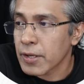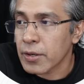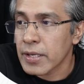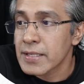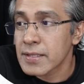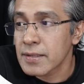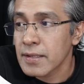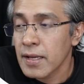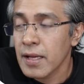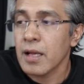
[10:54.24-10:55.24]
his
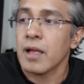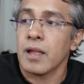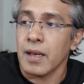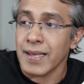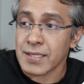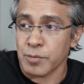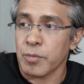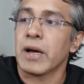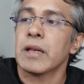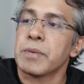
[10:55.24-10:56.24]
less
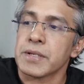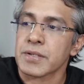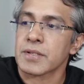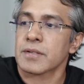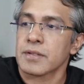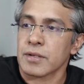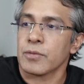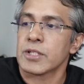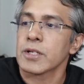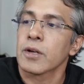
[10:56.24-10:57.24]
mobile pieces,
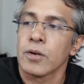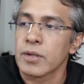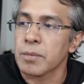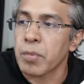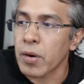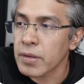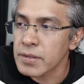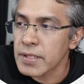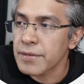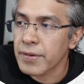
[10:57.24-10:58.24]
which include the pawn on
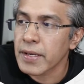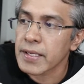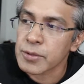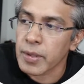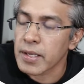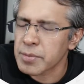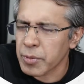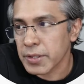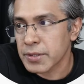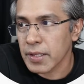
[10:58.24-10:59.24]
c5 as well as
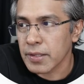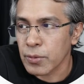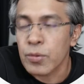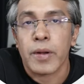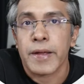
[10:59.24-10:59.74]
potentially the rook on